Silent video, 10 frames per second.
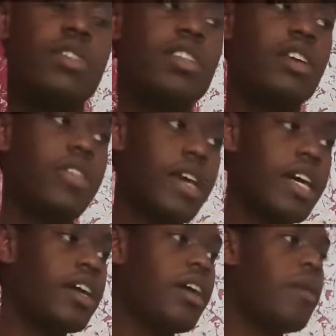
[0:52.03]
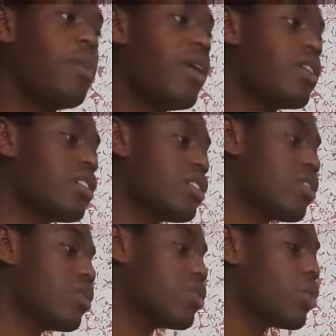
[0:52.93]
to think about your
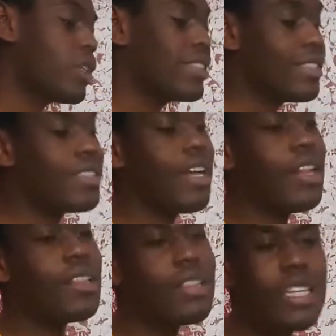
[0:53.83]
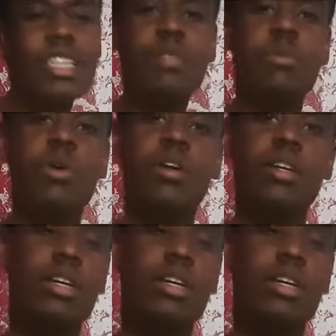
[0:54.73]
salt choices a little more.